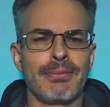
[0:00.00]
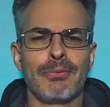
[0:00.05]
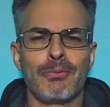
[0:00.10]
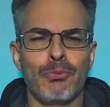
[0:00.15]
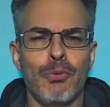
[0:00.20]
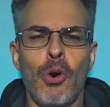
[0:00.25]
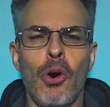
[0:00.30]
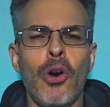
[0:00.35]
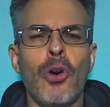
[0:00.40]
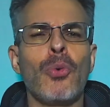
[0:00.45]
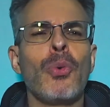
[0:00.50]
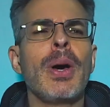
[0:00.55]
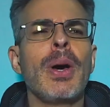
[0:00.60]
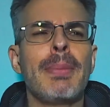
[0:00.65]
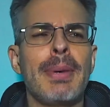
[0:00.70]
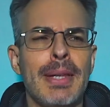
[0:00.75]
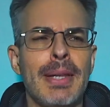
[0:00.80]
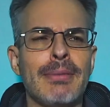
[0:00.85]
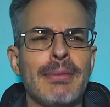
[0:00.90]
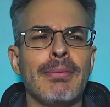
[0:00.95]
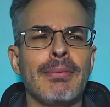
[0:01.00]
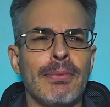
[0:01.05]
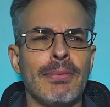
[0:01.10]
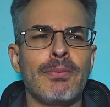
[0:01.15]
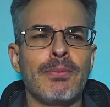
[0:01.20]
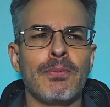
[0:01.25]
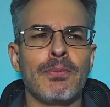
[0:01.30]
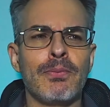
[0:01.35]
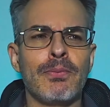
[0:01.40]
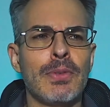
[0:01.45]
all women,
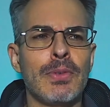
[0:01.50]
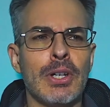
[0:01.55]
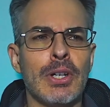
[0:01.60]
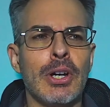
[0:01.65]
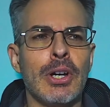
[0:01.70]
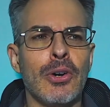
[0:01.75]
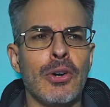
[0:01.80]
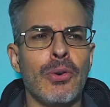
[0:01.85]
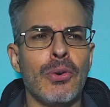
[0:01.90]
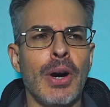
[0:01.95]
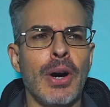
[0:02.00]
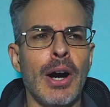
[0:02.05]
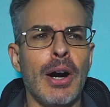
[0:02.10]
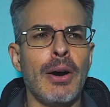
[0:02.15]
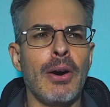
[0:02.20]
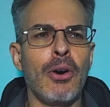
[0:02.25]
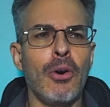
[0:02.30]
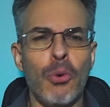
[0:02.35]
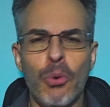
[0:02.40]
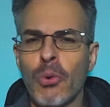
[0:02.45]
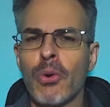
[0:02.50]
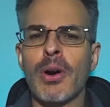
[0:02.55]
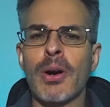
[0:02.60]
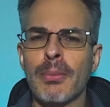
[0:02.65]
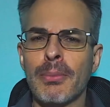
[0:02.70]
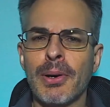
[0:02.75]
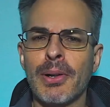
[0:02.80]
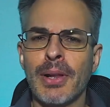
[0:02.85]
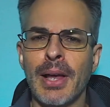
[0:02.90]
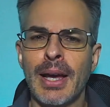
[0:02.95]
are
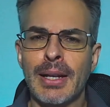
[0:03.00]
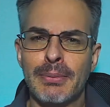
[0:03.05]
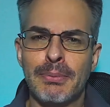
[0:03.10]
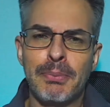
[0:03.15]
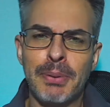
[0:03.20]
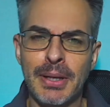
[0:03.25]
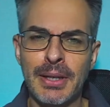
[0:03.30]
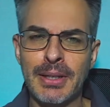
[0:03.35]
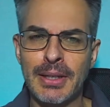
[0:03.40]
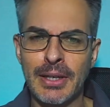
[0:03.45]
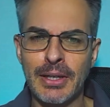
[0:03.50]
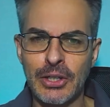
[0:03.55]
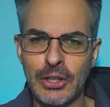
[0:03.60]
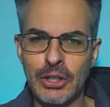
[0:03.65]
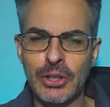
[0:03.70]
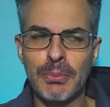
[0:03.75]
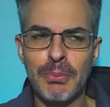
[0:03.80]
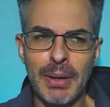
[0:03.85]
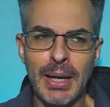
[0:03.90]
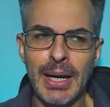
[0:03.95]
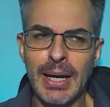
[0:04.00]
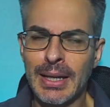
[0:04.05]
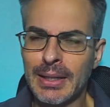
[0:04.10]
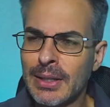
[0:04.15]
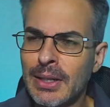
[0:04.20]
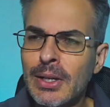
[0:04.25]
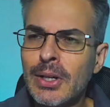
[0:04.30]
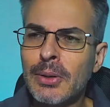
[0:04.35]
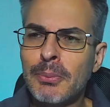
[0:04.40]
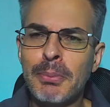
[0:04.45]
horrible at picking good men,
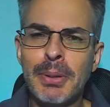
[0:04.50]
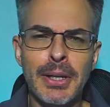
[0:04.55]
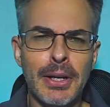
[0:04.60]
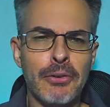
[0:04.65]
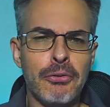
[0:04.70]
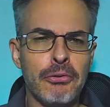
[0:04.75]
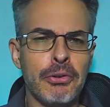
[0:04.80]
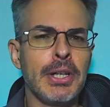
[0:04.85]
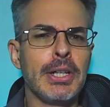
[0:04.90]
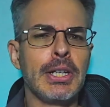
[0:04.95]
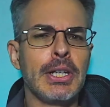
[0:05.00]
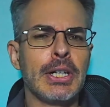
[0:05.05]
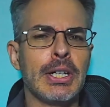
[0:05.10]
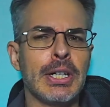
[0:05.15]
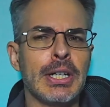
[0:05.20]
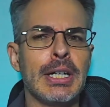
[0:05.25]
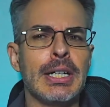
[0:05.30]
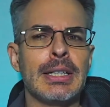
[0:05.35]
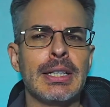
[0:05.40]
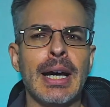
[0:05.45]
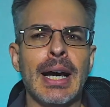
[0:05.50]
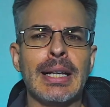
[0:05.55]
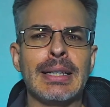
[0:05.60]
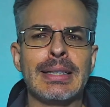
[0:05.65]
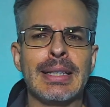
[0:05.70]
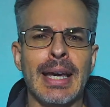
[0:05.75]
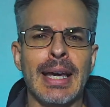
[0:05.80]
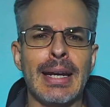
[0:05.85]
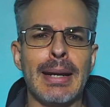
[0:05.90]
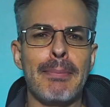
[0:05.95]
but they're really good at
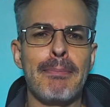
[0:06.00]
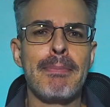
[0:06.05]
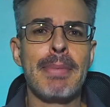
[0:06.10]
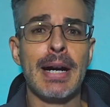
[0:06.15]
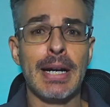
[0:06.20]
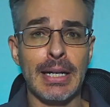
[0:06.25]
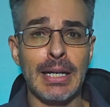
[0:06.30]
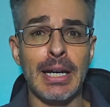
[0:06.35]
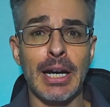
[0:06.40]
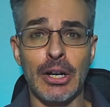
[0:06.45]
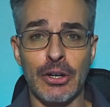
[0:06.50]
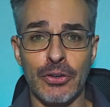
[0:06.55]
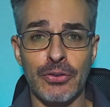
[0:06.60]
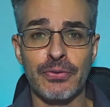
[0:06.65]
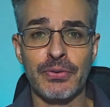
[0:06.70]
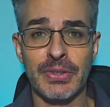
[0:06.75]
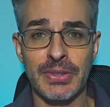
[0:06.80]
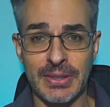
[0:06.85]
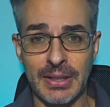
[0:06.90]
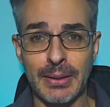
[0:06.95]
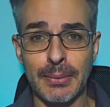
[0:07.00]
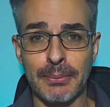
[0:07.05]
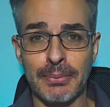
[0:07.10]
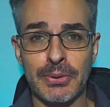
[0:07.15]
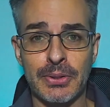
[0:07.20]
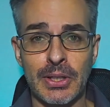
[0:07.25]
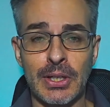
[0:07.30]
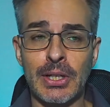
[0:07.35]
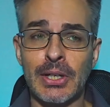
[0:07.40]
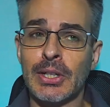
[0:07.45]
getting money out of
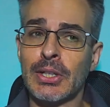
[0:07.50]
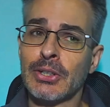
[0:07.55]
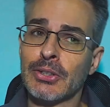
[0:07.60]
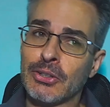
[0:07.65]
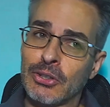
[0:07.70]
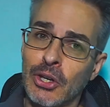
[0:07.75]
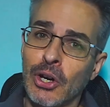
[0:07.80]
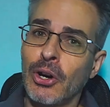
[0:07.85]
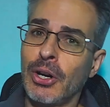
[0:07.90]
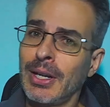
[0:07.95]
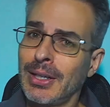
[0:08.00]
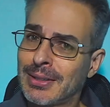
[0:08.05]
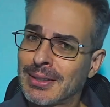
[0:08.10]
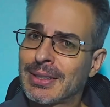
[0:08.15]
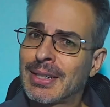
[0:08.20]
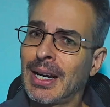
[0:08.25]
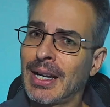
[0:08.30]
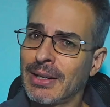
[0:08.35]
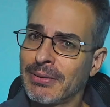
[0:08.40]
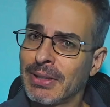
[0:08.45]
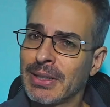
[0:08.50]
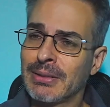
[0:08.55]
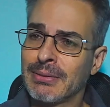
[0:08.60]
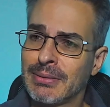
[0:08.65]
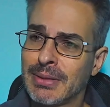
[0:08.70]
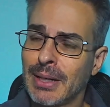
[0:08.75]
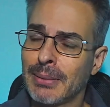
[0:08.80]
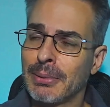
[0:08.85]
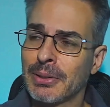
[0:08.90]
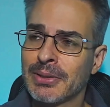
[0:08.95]
simps. So it's kind of a
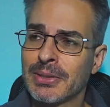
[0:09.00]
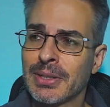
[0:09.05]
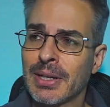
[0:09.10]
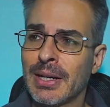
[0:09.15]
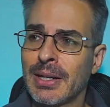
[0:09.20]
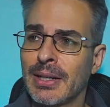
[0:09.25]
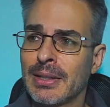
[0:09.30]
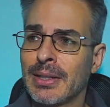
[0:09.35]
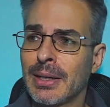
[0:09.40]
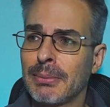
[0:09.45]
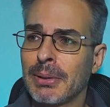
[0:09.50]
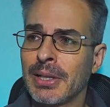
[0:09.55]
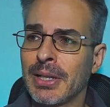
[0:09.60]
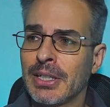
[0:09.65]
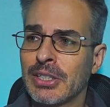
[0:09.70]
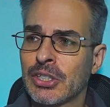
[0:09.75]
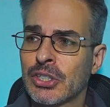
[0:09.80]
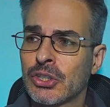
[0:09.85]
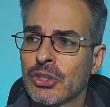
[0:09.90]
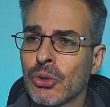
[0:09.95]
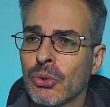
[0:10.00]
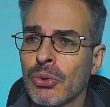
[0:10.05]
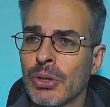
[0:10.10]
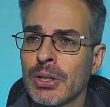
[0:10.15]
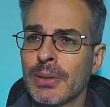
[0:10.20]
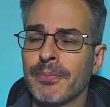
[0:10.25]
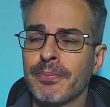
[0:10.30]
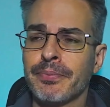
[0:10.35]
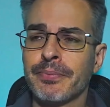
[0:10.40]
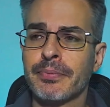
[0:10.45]
double-sided, double-edged sword.
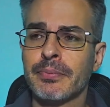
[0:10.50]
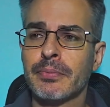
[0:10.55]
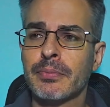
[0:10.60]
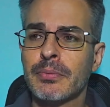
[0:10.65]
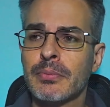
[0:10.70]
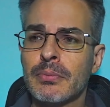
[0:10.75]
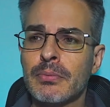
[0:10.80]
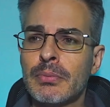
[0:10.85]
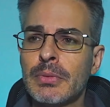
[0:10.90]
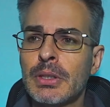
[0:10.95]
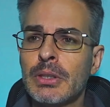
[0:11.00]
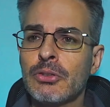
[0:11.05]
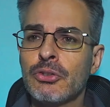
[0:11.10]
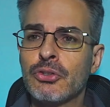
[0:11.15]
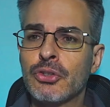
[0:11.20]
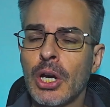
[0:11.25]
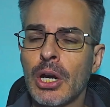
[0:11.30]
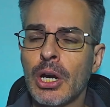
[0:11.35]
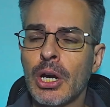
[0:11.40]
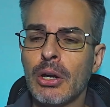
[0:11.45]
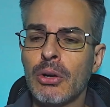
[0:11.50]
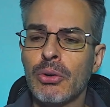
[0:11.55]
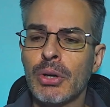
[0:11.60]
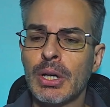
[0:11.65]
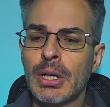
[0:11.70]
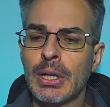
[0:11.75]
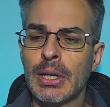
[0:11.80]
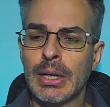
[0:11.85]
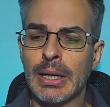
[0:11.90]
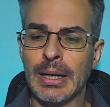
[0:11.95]
So,
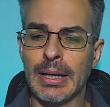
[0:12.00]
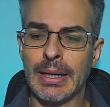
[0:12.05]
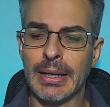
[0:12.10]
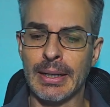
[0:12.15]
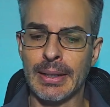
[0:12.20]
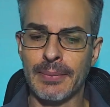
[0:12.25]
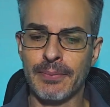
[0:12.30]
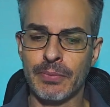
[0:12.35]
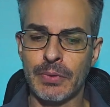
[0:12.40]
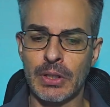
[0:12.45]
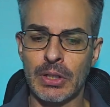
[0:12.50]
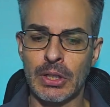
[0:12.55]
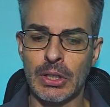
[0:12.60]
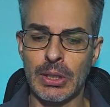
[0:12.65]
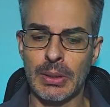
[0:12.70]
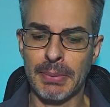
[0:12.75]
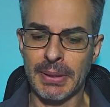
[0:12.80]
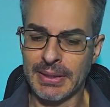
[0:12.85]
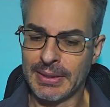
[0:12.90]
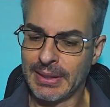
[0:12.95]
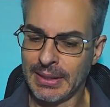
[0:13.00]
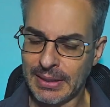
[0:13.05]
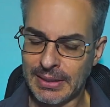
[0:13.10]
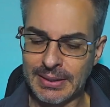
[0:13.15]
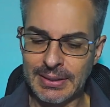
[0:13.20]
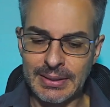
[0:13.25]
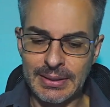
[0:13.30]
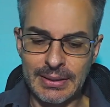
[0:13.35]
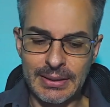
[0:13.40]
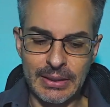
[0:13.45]
but
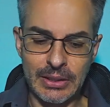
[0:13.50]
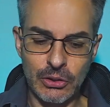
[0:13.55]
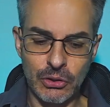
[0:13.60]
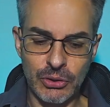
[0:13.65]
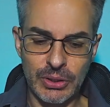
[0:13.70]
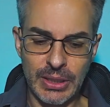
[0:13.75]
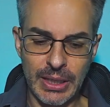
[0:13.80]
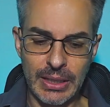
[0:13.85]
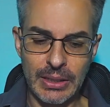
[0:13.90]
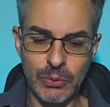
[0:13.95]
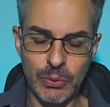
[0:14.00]
these, Kenyan